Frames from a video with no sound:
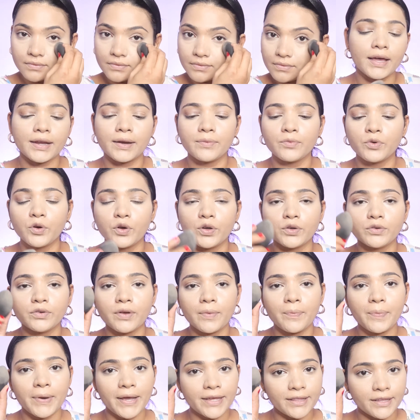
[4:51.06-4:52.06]
And I'm going
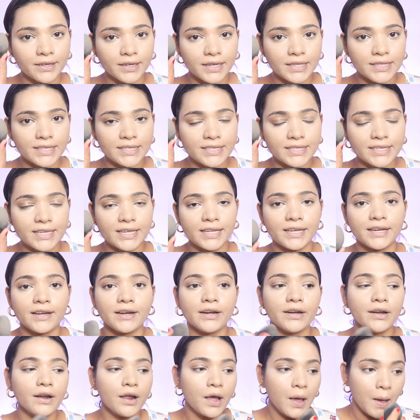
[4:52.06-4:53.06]
to apply the
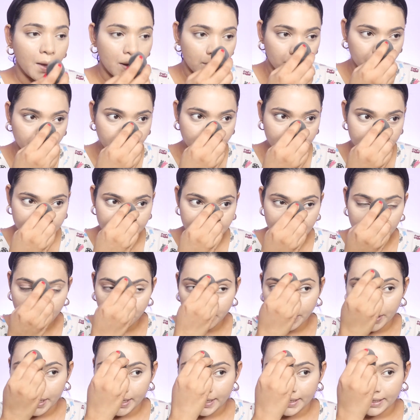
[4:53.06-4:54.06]
concealer with the
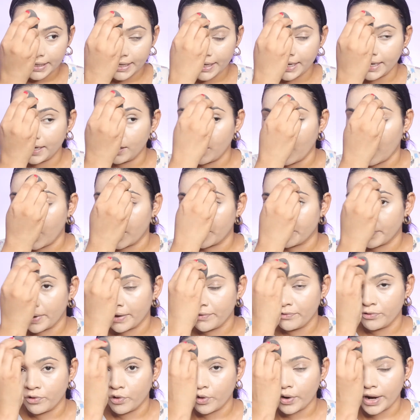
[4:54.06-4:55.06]
same technique on
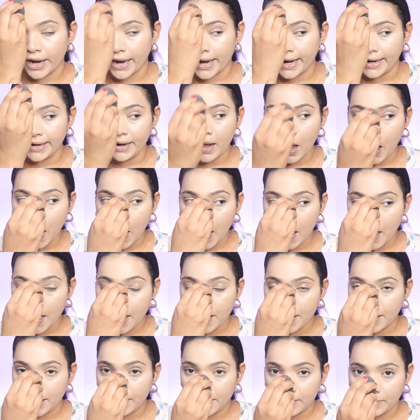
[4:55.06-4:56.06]
my forehead, on the
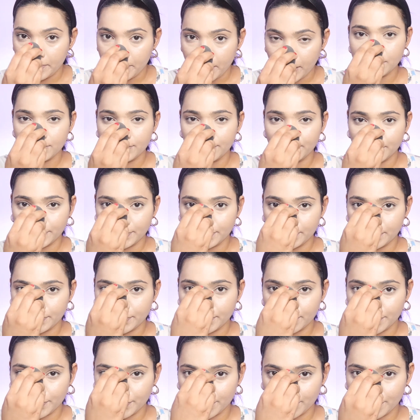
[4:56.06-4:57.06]
bridge of my nose
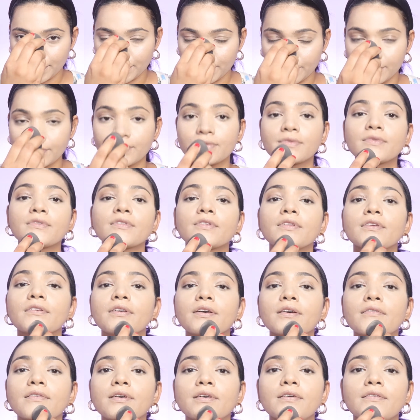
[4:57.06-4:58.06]
and on my
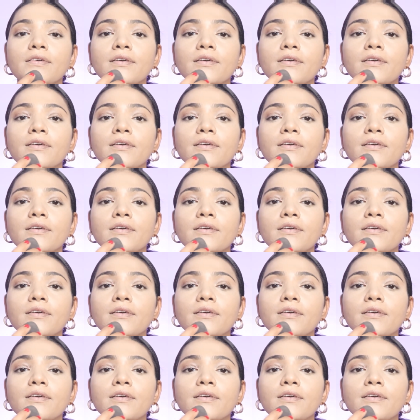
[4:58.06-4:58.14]
chin.